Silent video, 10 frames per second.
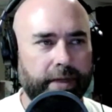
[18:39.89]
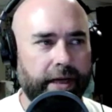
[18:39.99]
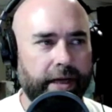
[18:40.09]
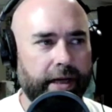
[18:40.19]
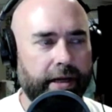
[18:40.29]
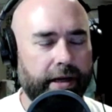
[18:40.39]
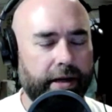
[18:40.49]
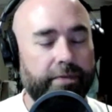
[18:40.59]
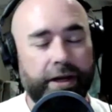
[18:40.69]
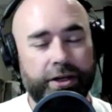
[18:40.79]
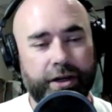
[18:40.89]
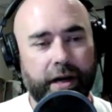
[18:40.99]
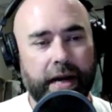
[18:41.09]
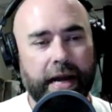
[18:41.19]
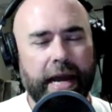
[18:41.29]

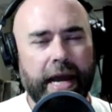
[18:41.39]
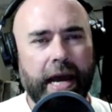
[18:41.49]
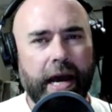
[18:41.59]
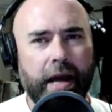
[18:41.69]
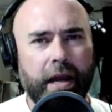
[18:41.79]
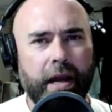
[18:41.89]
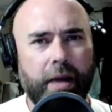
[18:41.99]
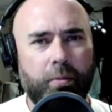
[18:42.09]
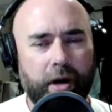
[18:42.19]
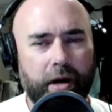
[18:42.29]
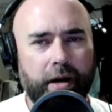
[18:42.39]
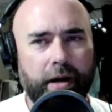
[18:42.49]
venture. I wonder.